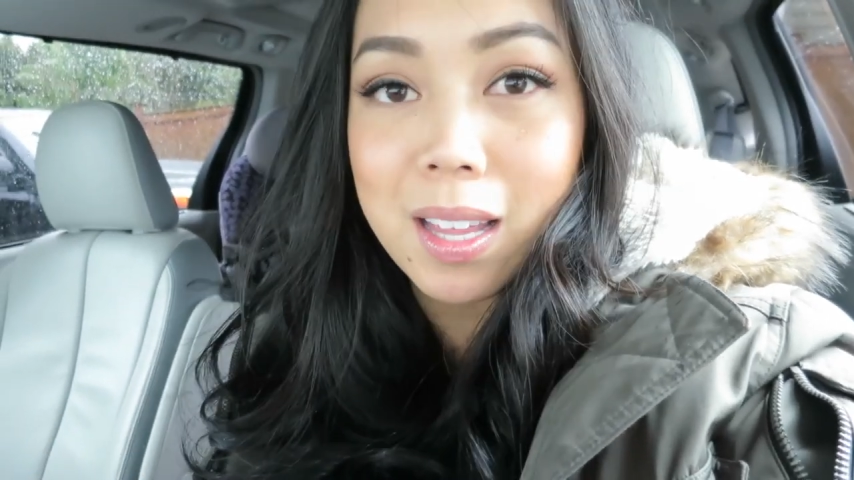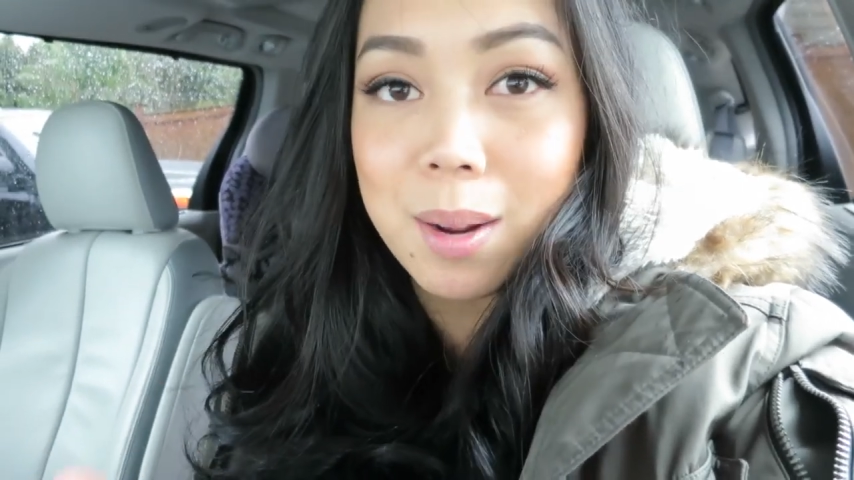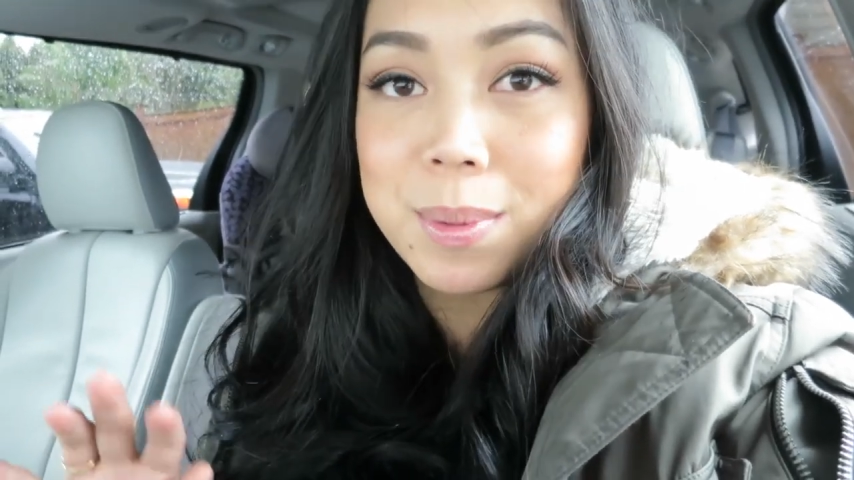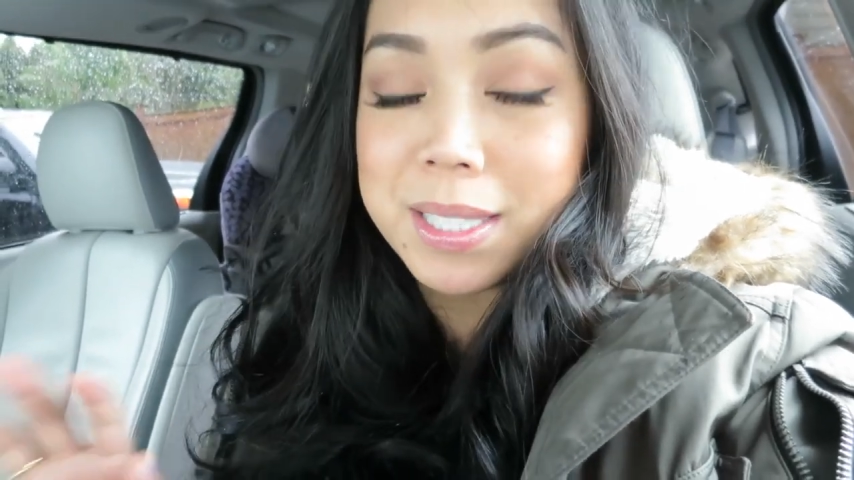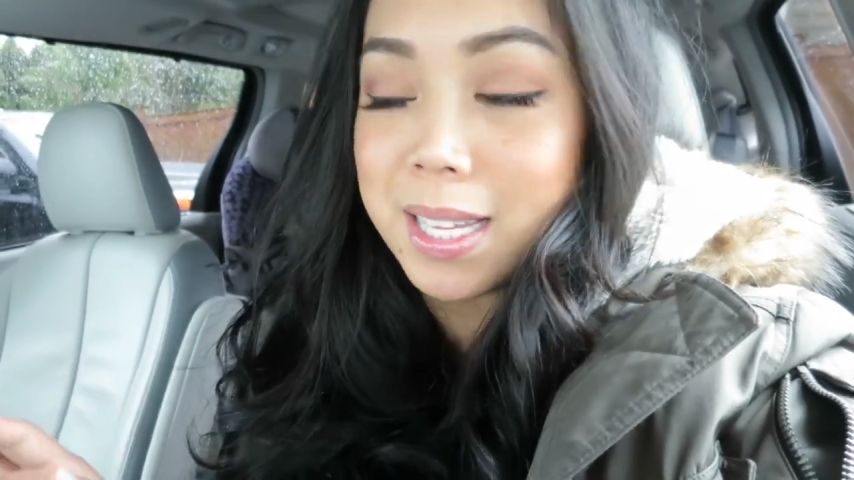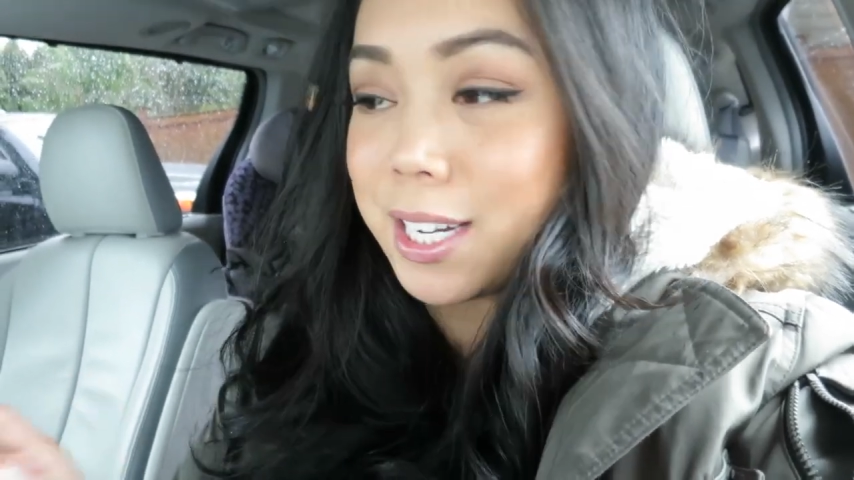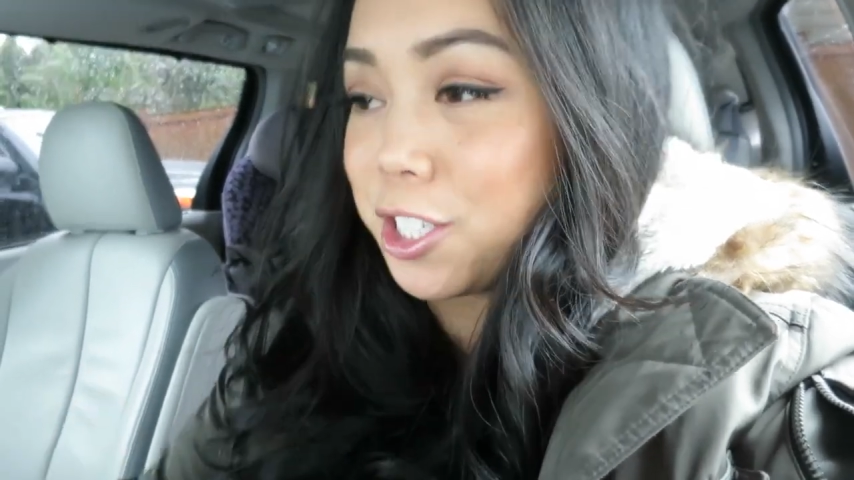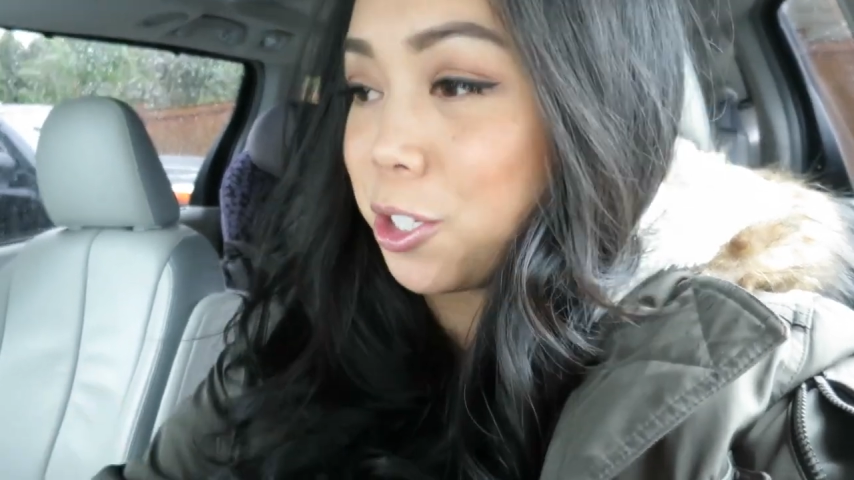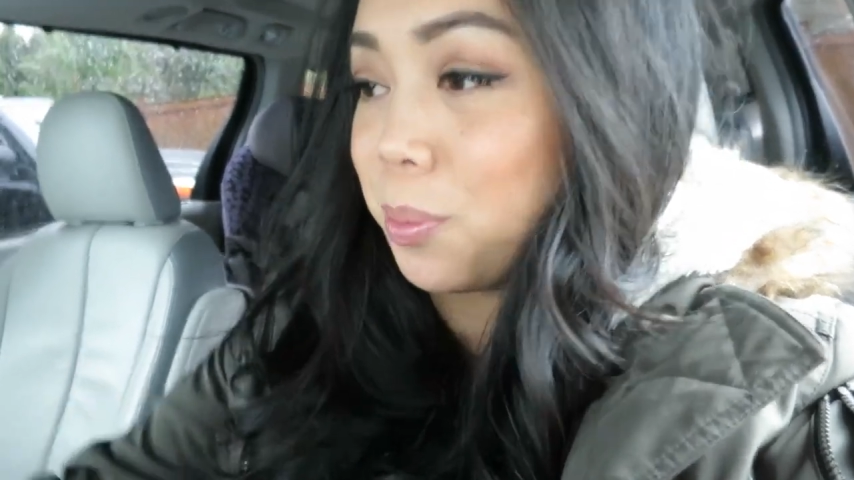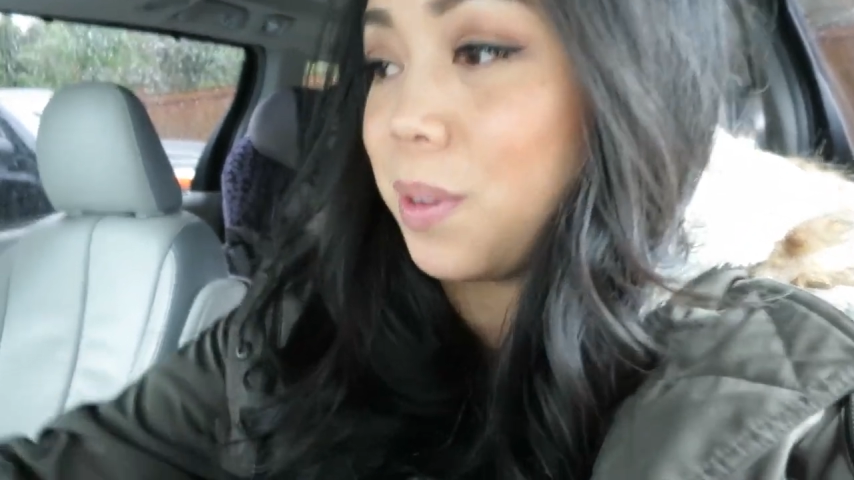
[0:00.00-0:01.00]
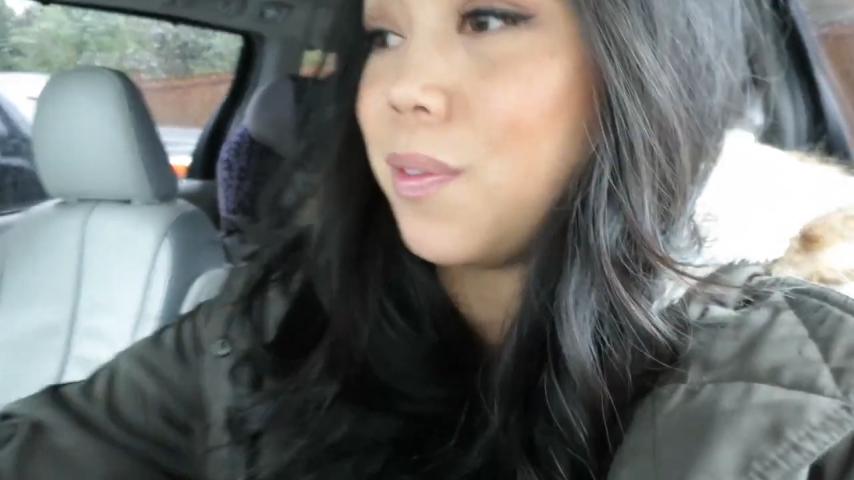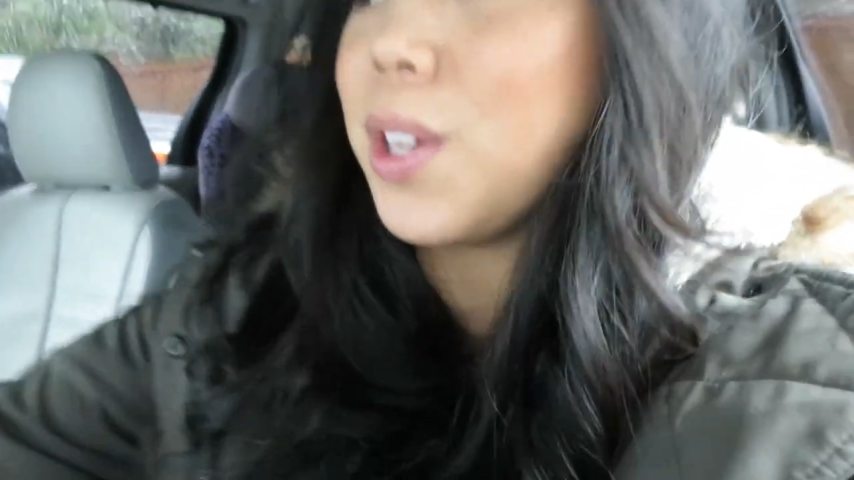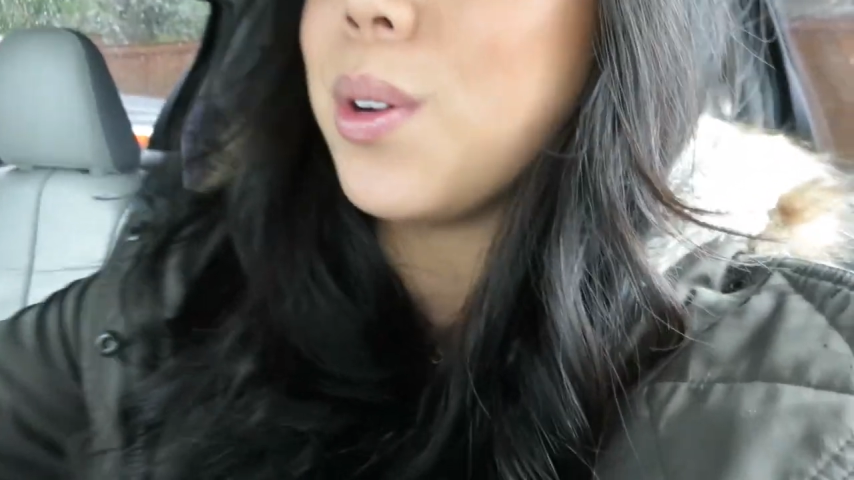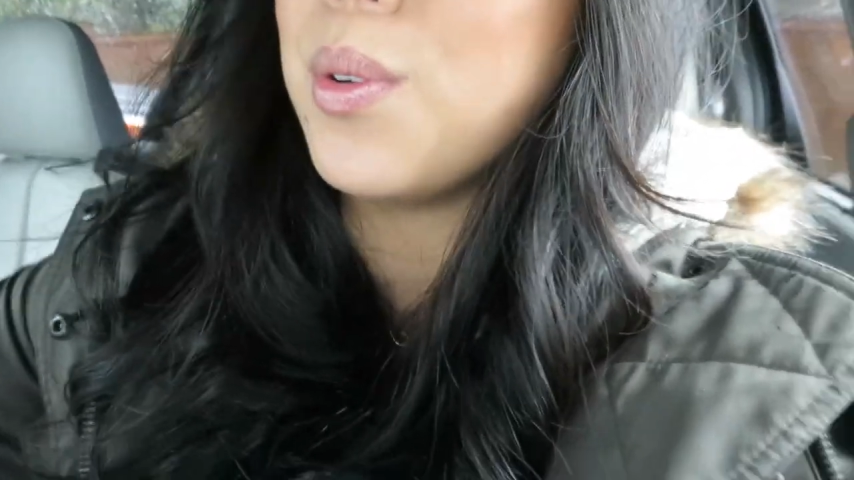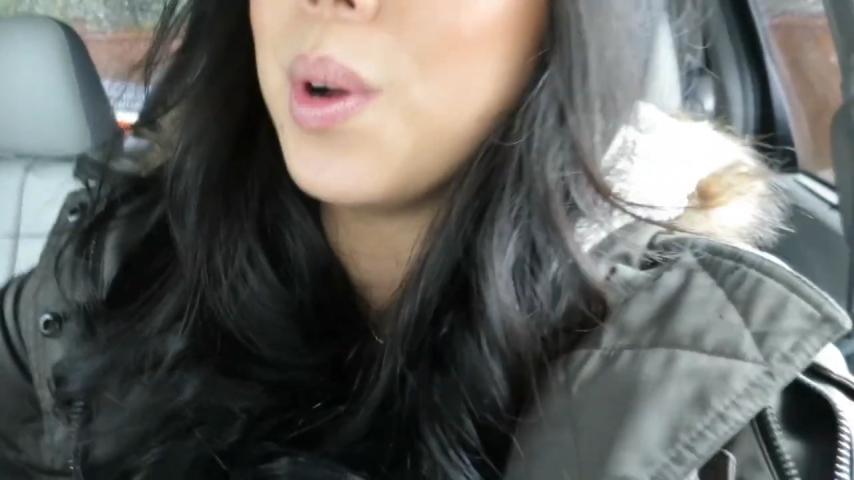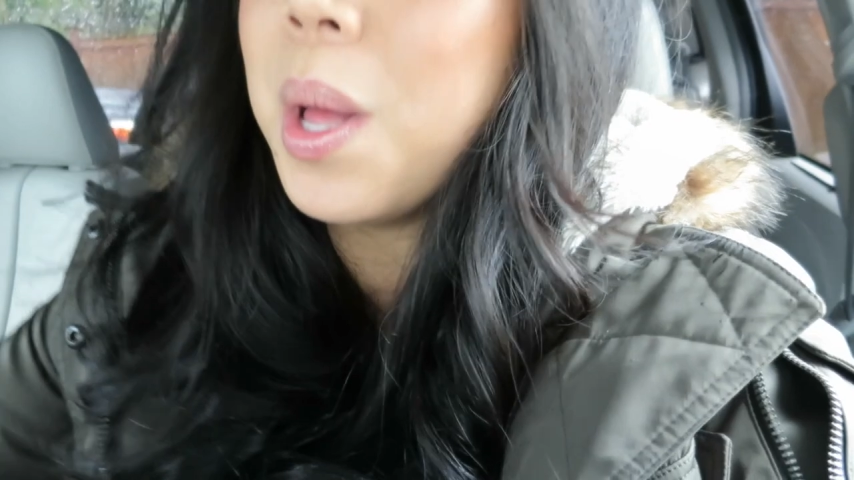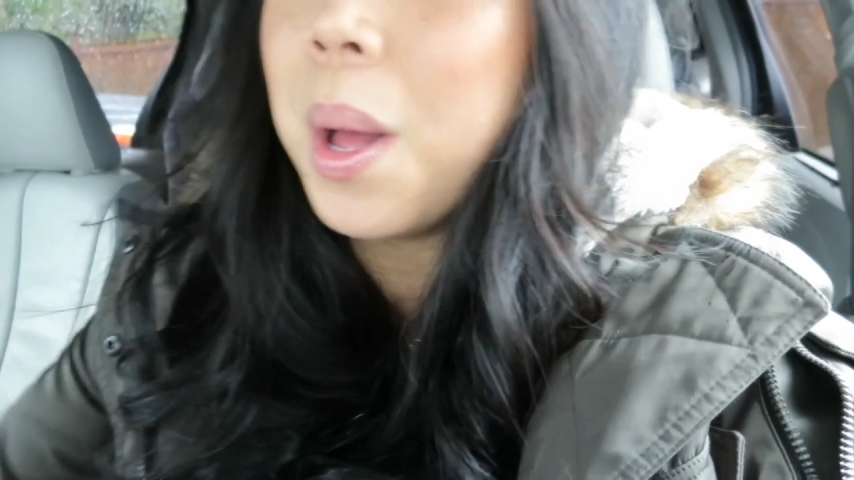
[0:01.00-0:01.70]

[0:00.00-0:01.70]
that I'm excited to review,